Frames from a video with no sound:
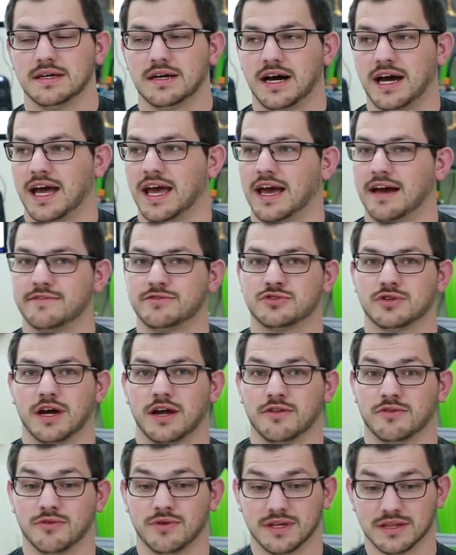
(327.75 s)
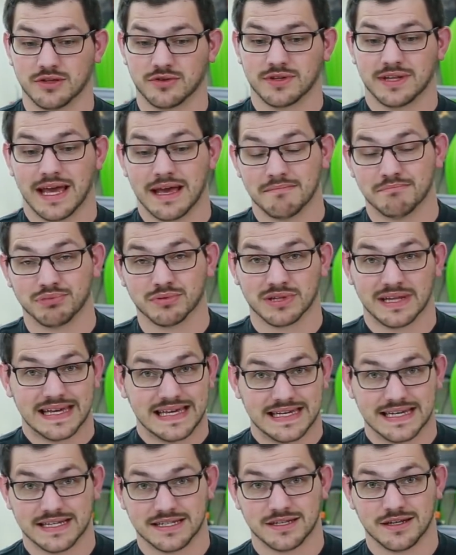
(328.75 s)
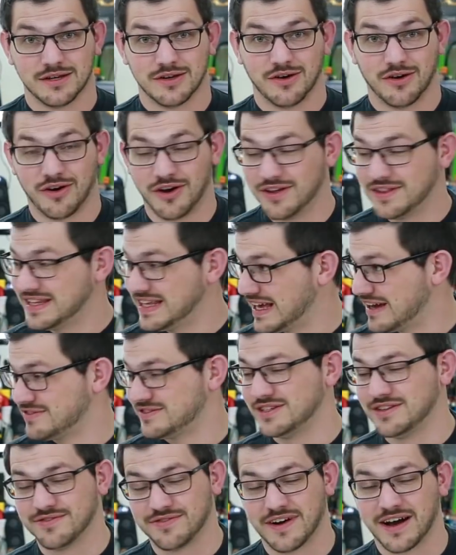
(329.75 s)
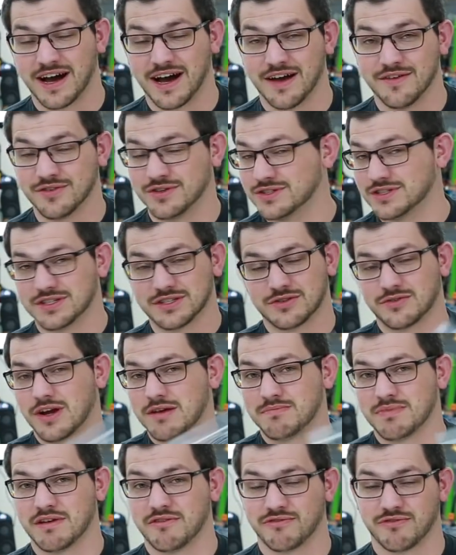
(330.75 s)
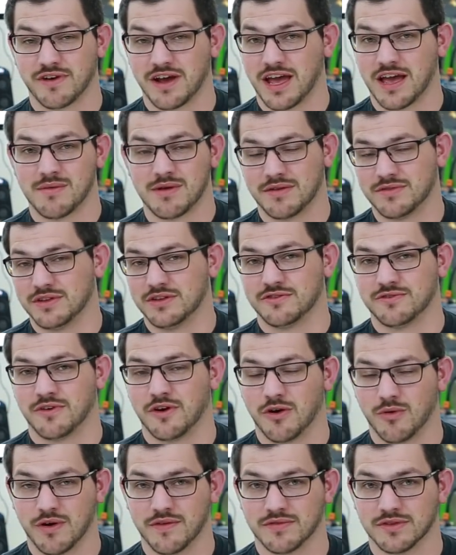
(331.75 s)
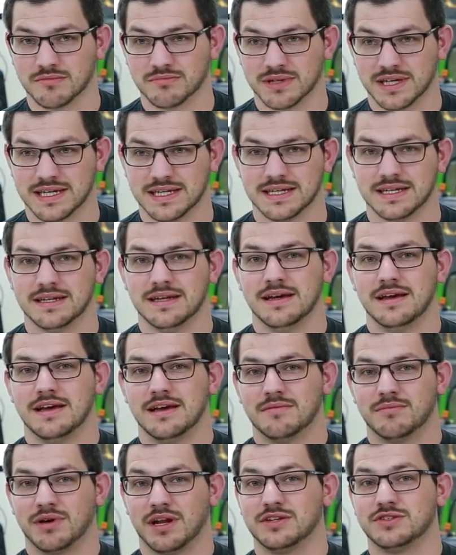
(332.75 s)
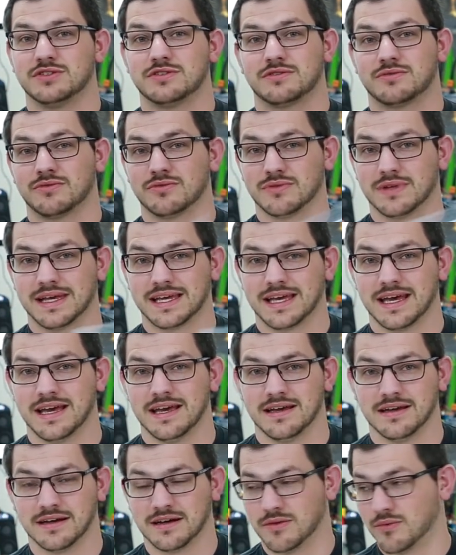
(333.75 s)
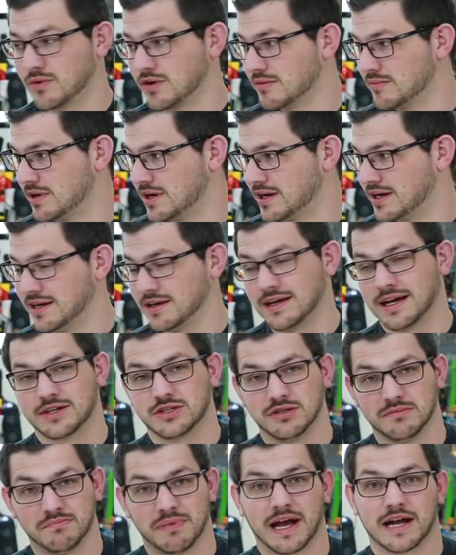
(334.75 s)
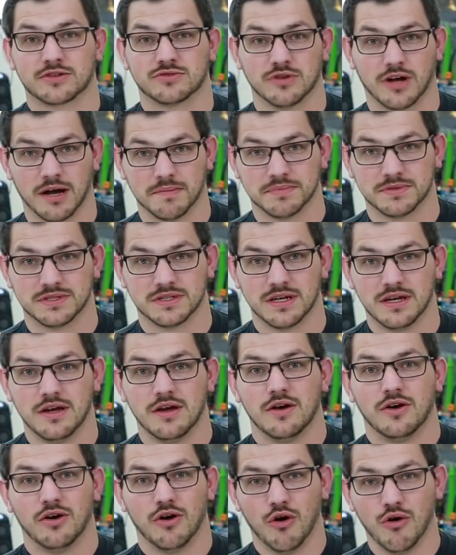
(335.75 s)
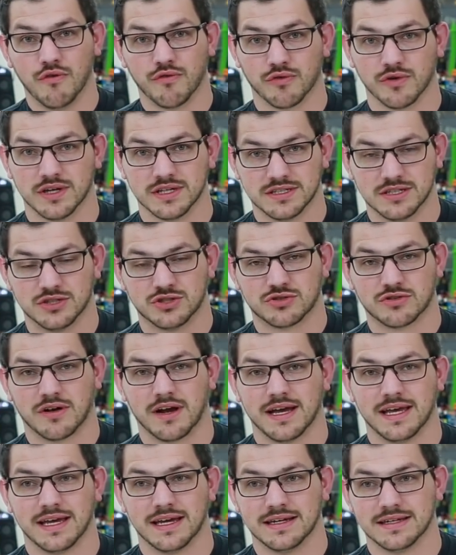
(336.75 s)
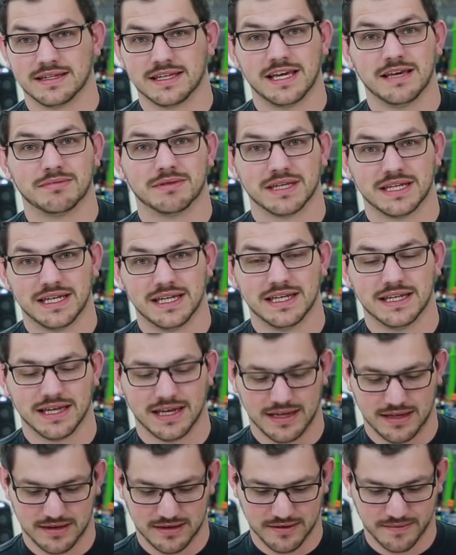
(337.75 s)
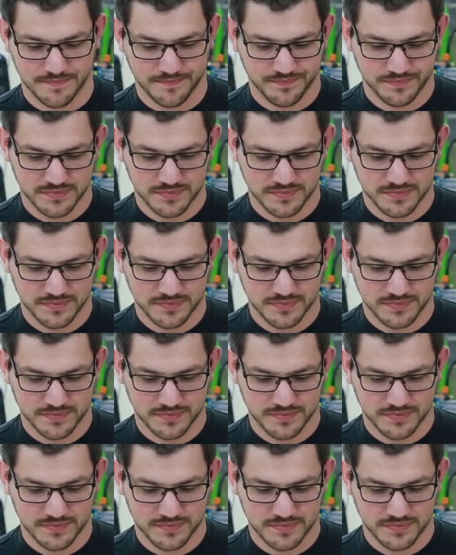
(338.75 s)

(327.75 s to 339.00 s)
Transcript: I have tried throwing literally a blanket on the FT5 because it's a great big frame and everything's far away from the blanket, but I just threw like one of my backdrops over it to try and keep the heat in.